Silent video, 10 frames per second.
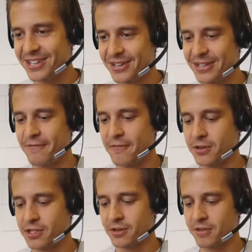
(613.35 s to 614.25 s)
So the, the
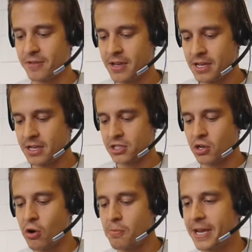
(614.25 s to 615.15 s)
first sort of
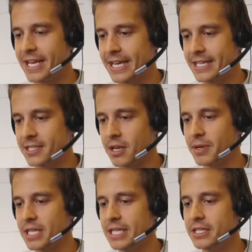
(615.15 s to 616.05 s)
scoping is
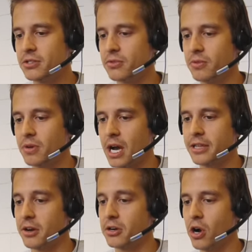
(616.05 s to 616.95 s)
somebody needs to
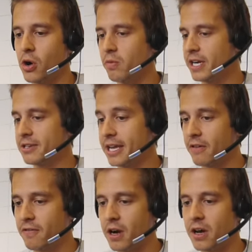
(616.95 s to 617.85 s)
either know where to get
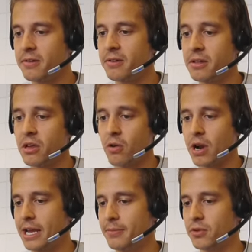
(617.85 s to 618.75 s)
a file
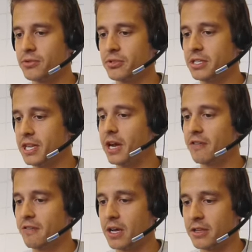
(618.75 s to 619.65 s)
or able to design
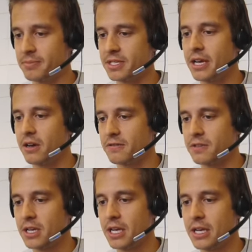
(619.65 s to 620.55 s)
a file themselves.